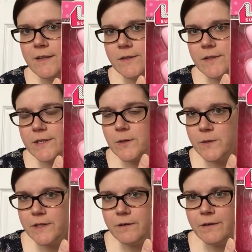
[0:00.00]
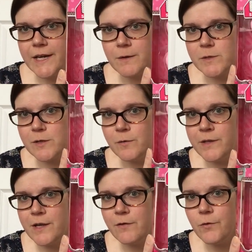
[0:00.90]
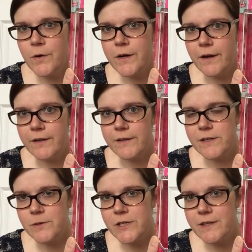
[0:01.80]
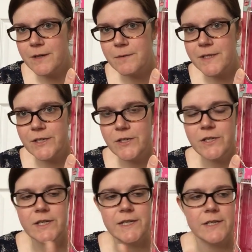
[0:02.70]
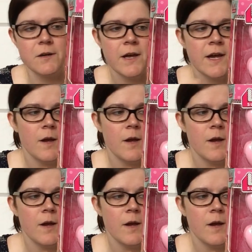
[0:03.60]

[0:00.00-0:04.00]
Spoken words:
So this whole little kit was only $4, which I thought was such a good deal,